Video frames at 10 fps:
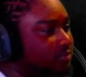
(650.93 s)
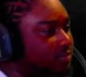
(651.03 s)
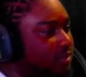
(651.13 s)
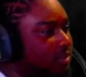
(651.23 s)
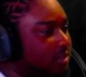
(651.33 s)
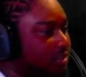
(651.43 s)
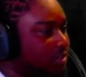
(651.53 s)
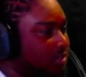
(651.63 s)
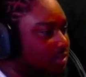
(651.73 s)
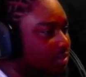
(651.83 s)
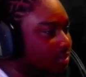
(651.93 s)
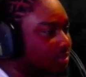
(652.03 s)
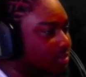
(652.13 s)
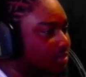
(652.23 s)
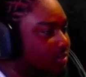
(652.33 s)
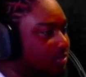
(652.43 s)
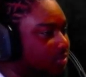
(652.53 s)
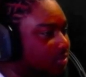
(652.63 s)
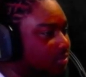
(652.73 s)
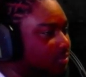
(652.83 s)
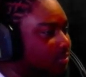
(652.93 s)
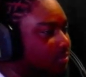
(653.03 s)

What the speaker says: Nobody speaks.